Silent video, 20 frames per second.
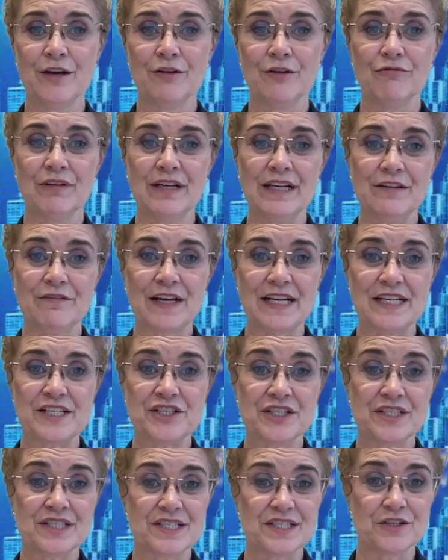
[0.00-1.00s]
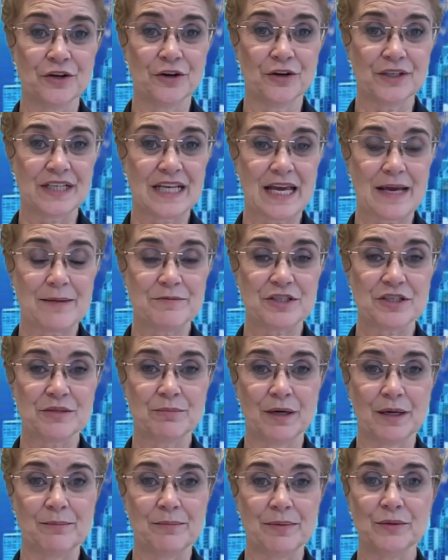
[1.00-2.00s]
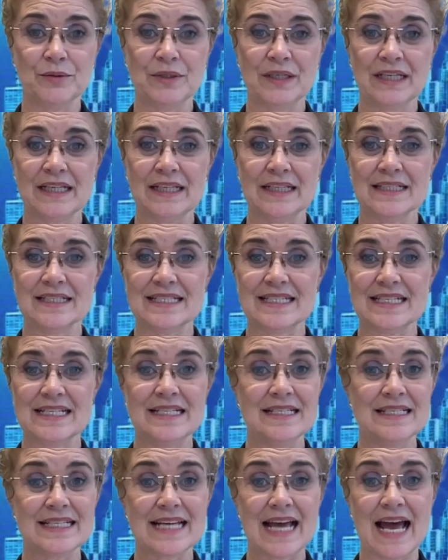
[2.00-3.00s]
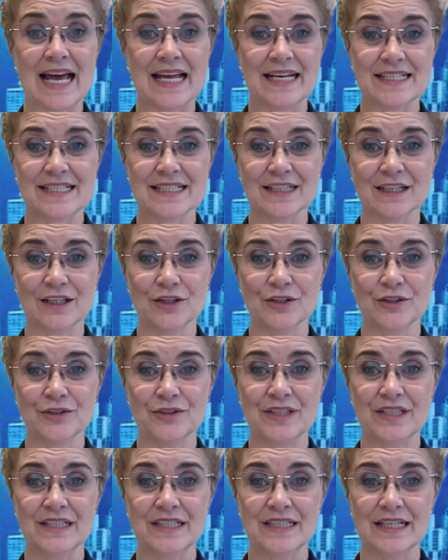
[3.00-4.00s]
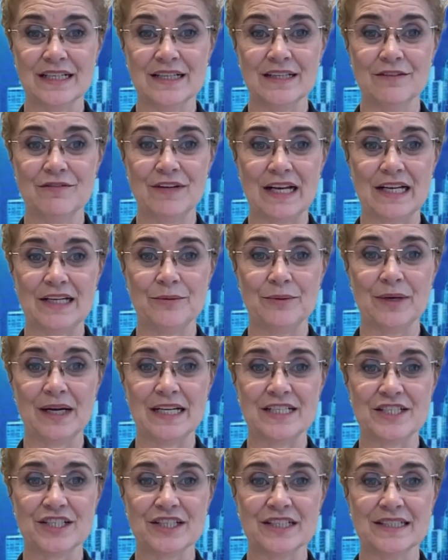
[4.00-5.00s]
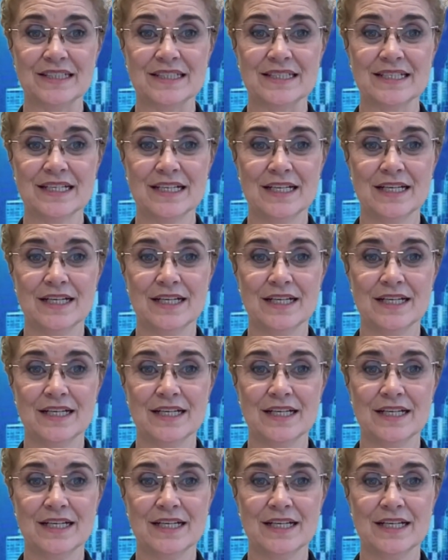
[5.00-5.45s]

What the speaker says: Renovations not captured by building consents aren't included in the valuations.